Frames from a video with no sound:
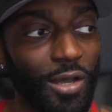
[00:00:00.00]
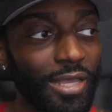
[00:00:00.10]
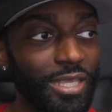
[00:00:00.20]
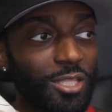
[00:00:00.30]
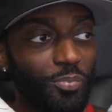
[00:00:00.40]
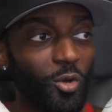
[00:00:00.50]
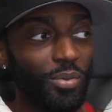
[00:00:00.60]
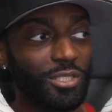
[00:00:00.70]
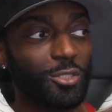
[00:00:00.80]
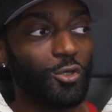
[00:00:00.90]
I get the poopy
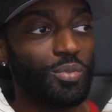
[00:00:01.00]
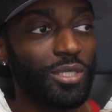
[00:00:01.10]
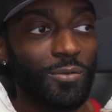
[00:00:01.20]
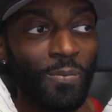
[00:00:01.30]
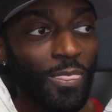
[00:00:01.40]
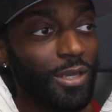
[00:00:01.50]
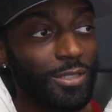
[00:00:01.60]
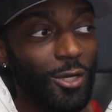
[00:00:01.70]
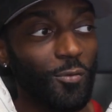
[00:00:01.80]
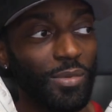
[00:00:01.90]
the scoops,
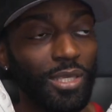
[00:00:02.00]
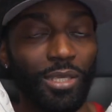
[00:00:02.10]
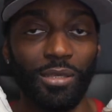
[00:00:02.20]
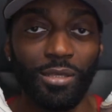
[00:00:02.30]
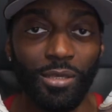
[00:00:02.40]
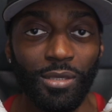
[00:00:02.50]
don't mean